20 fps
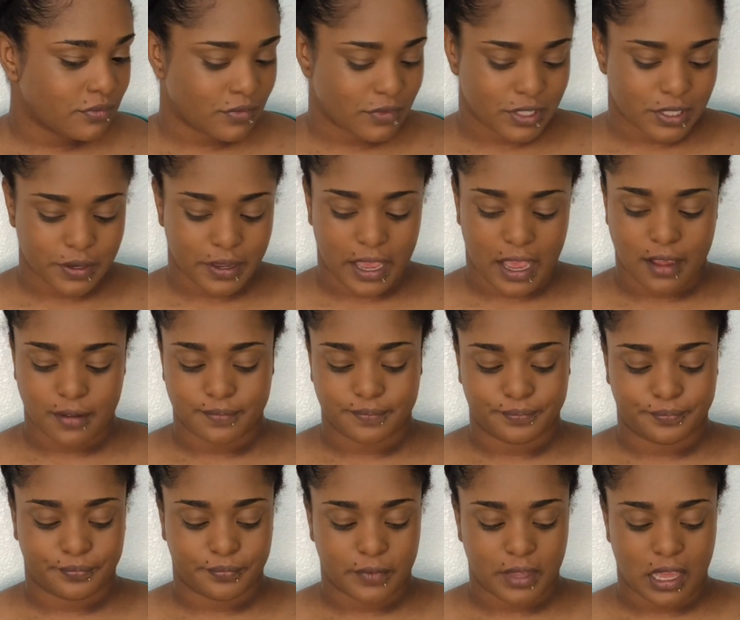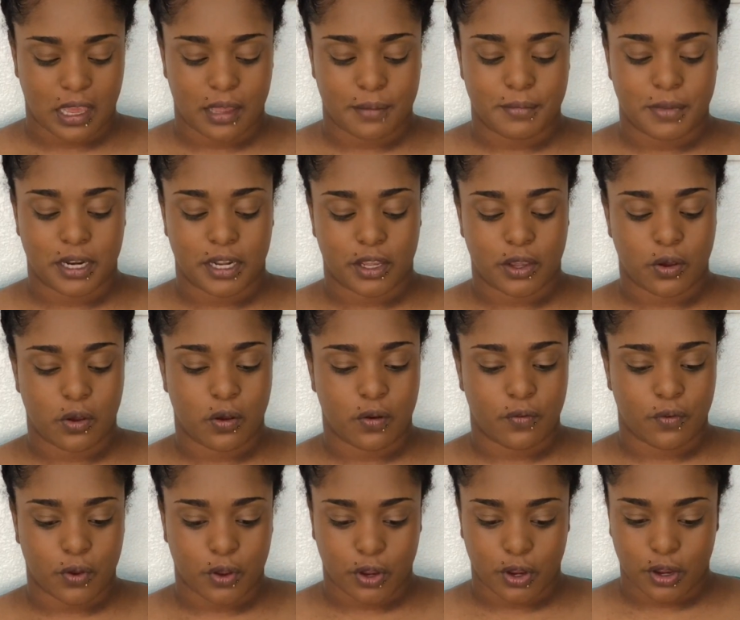So yeah, I'm gonna go
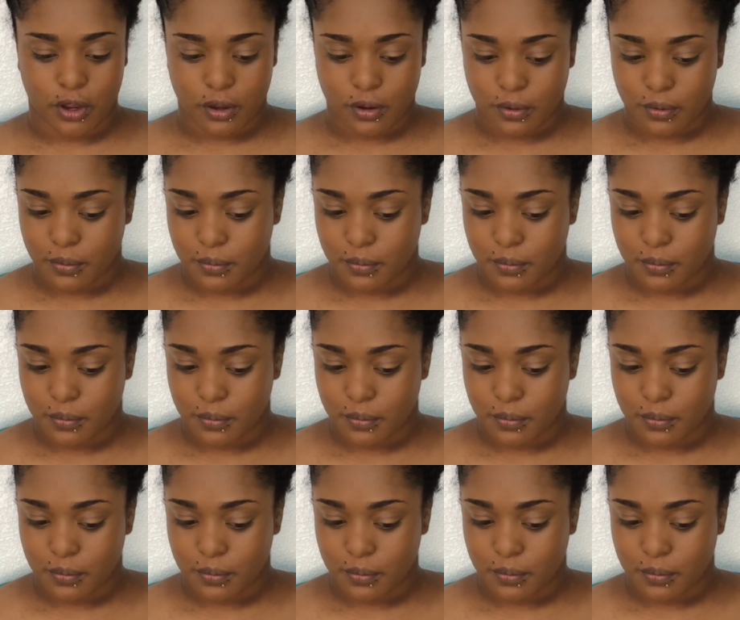over